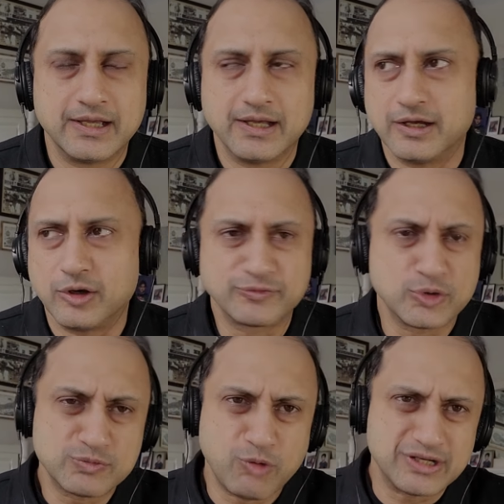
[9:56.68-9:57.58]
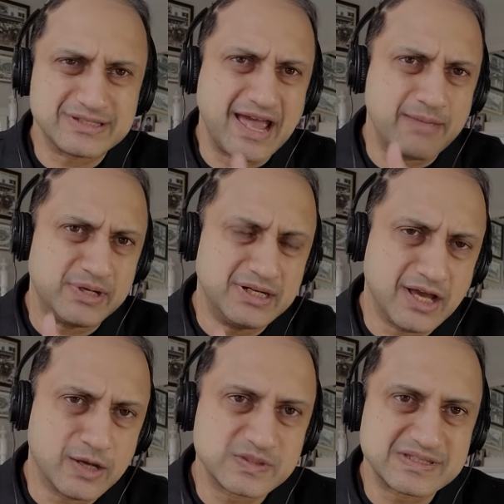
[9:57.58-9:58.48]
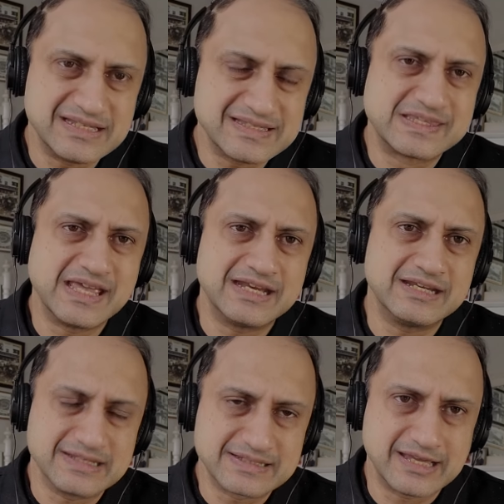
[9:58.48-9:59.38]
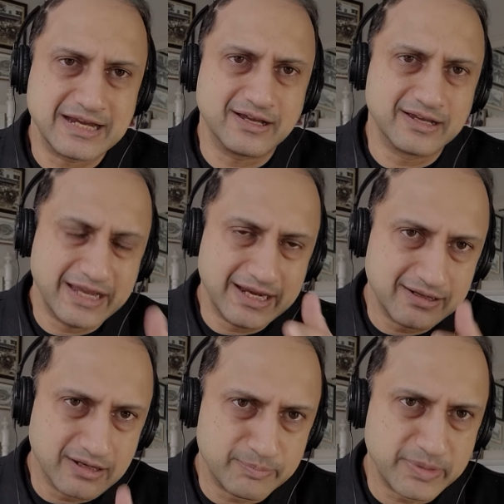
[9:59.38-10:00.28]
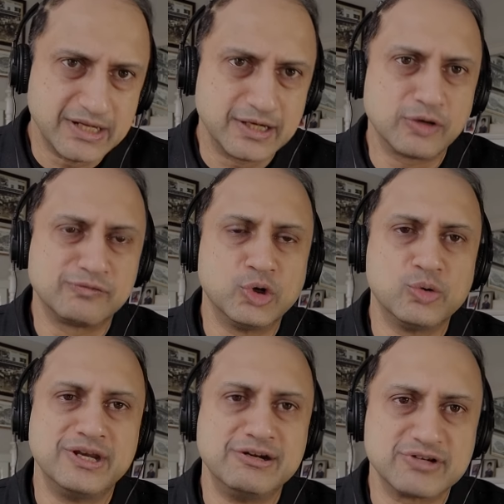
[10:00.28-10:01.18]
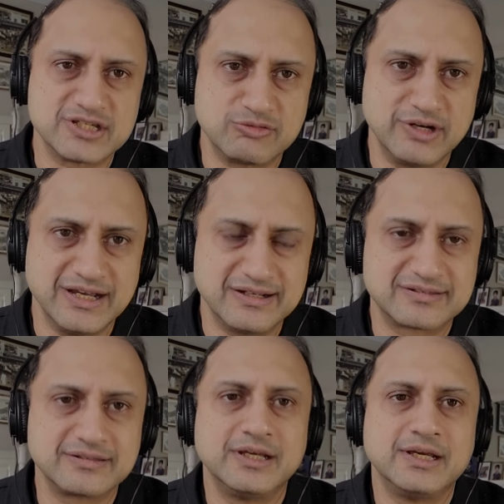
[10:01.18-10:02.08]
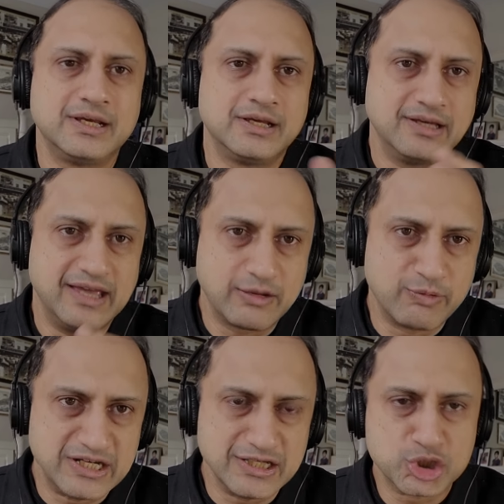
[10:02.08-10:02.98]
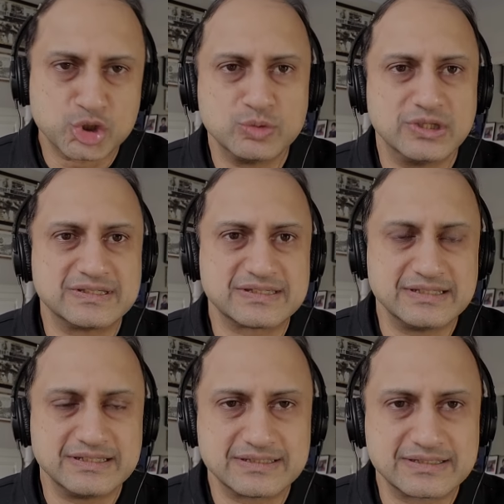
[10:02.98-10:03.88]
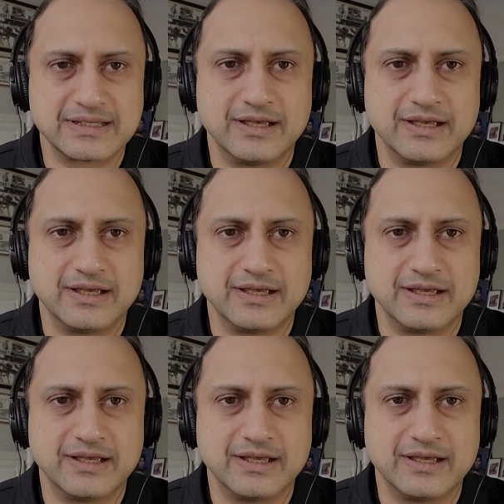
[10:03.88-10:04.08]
Uh, of course, what has happened now since then is that, again, a period of low interest rates, equity issuances